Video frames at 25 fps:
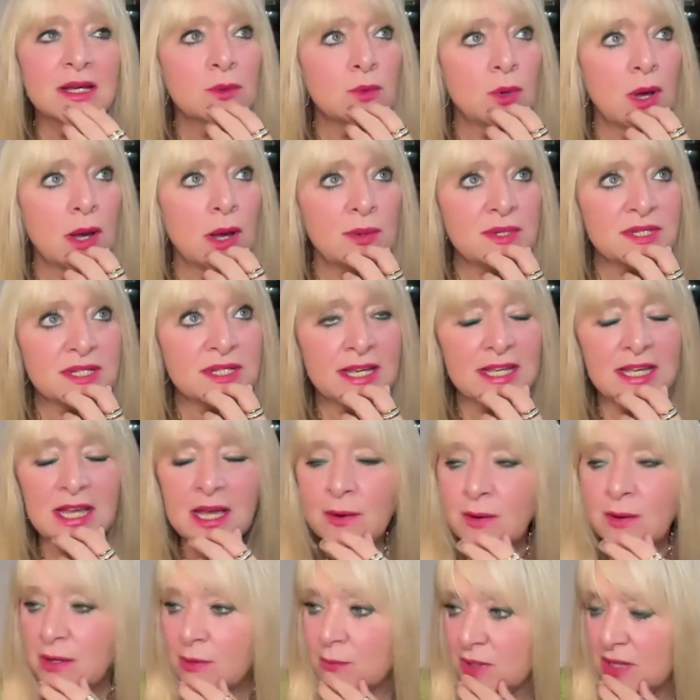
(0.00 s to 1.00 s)
where was I
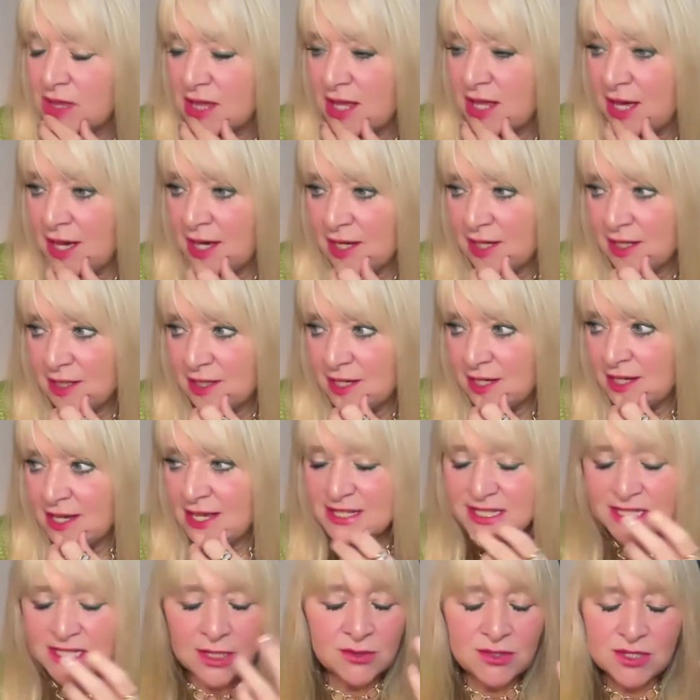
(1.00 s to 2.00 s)
going with that? I
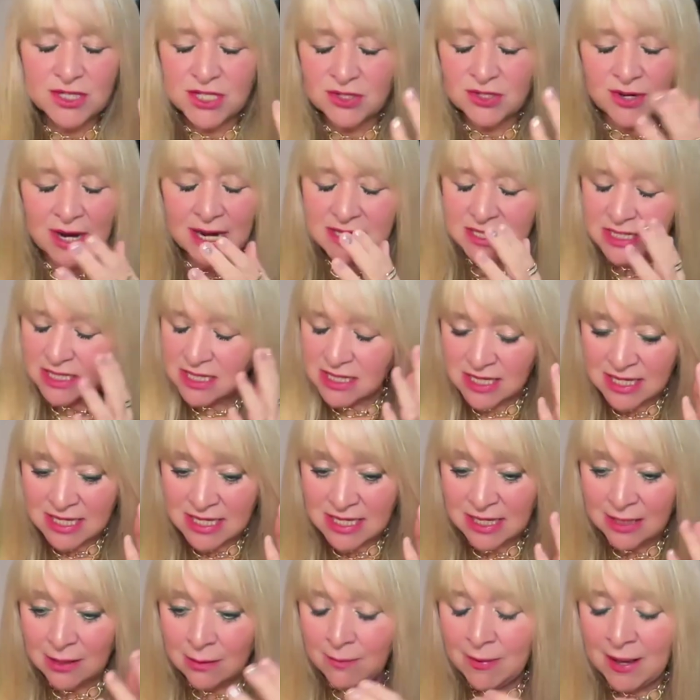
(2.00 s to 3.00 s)
get so distracted
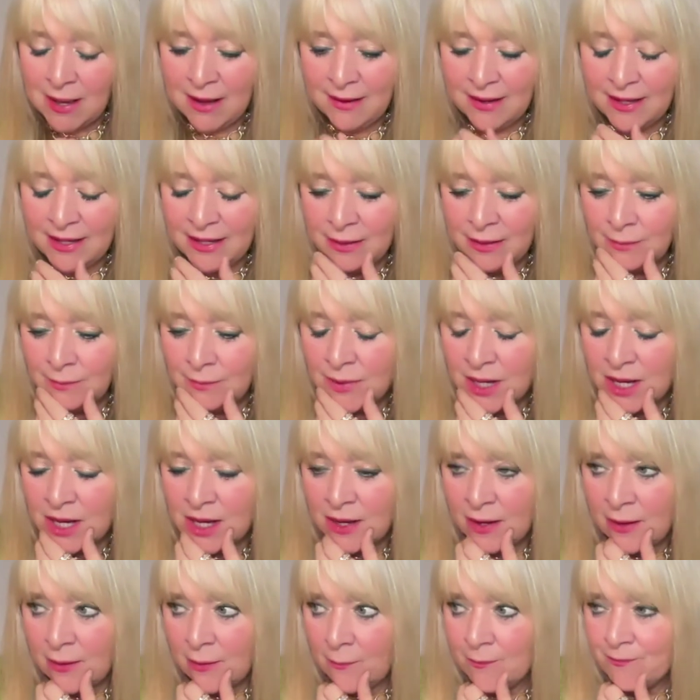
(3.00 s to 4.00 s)
thinking about him,
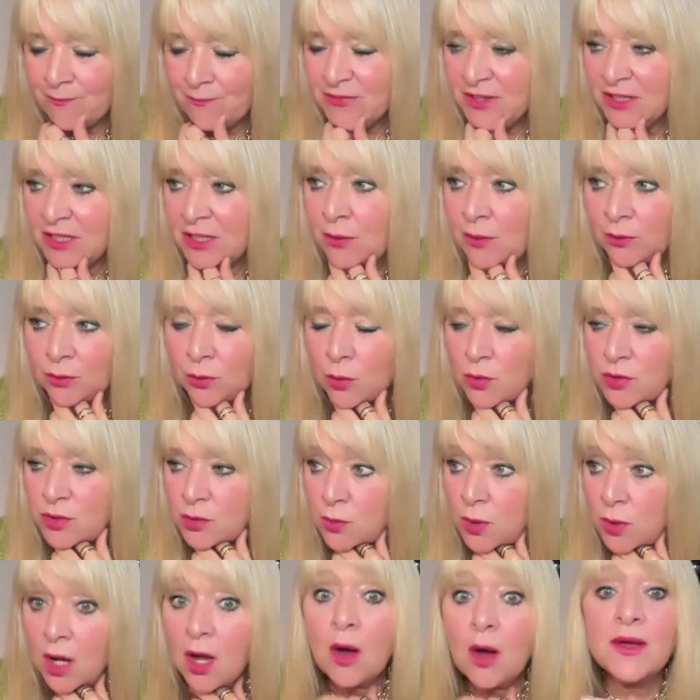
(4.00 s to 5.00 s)
and all the
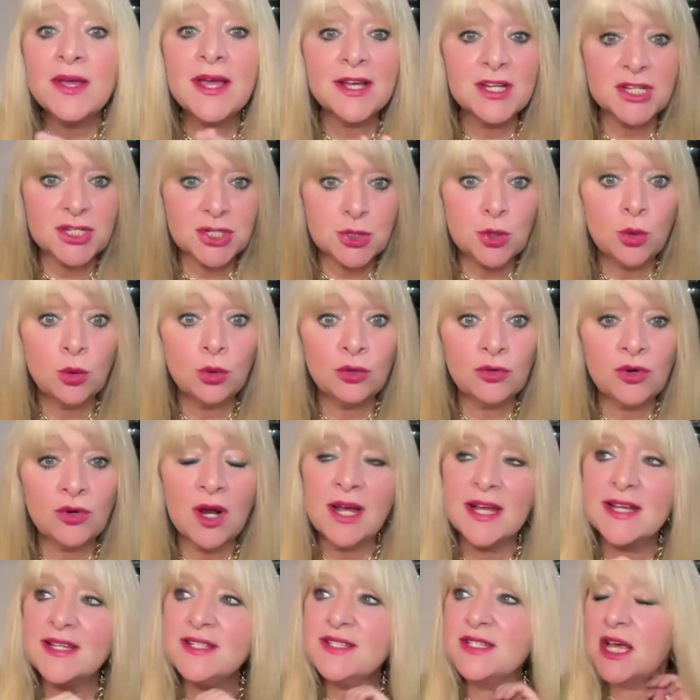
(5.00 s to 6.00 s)
work. Oh yeah, Sean
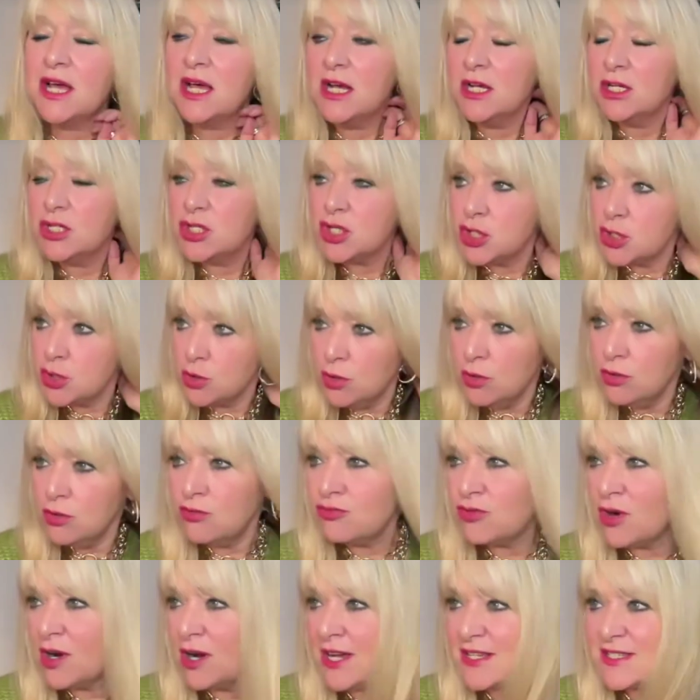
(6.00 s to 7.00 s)
Rice.
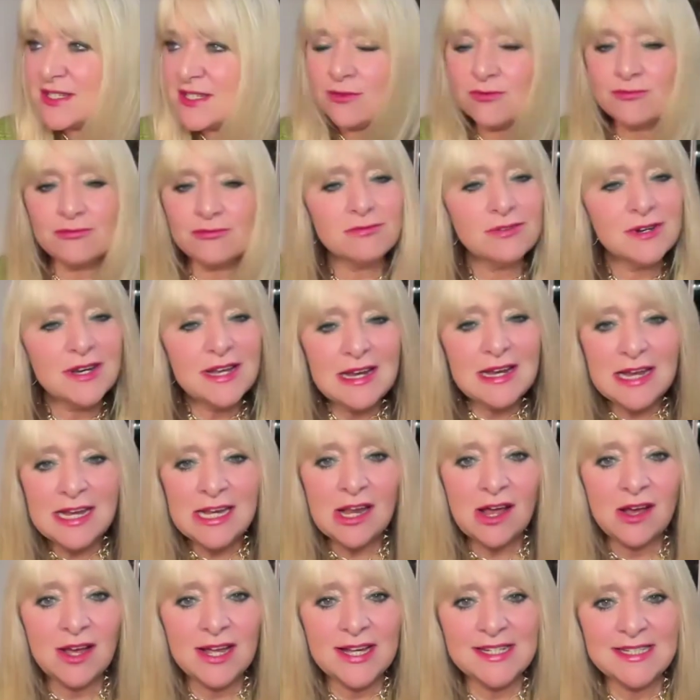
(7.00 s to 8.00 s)
Sean Rice, I really
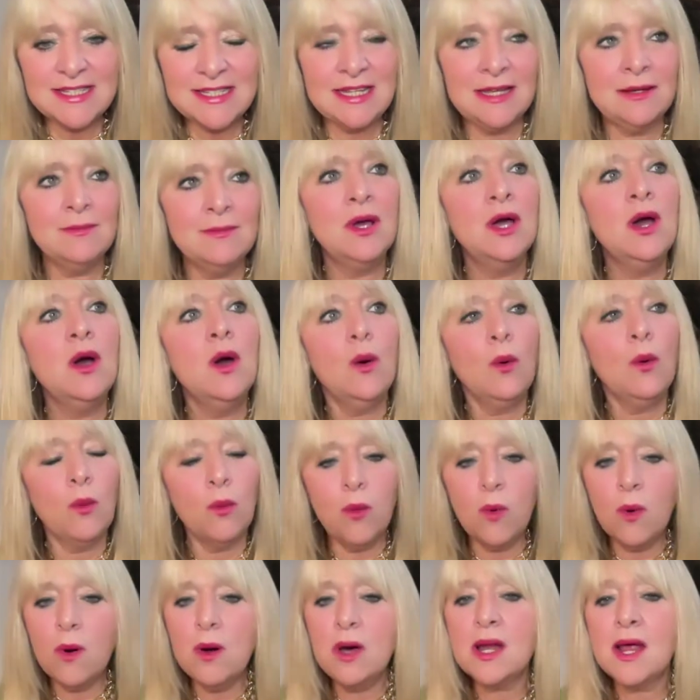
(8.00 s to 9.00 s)
liked him.
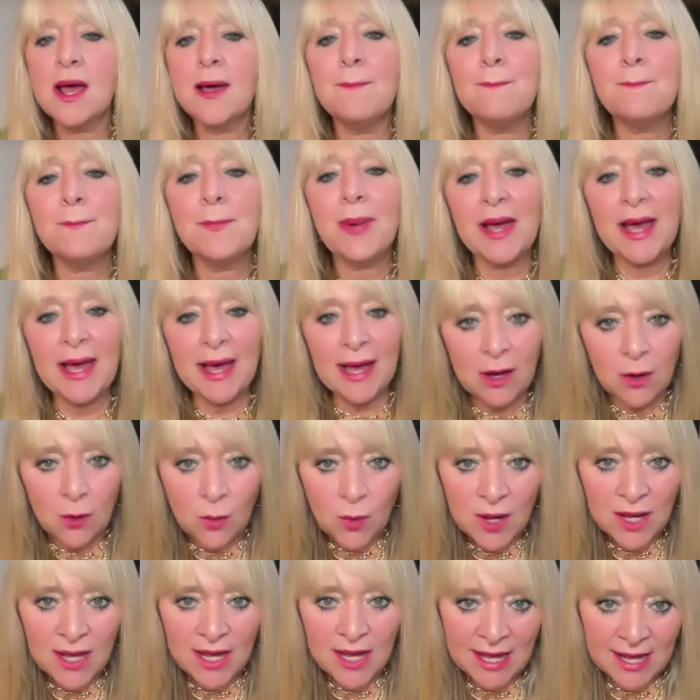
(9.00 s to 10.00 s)
What a
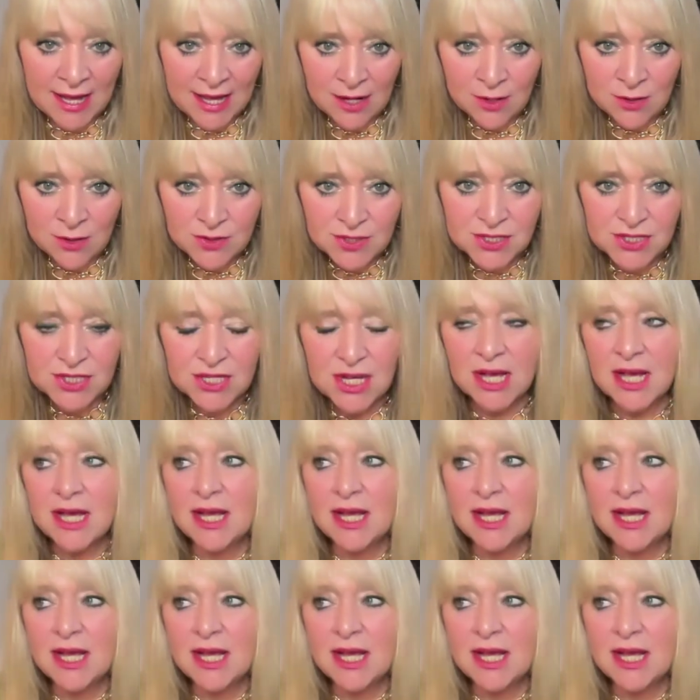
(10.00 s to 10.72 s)
powerhouse.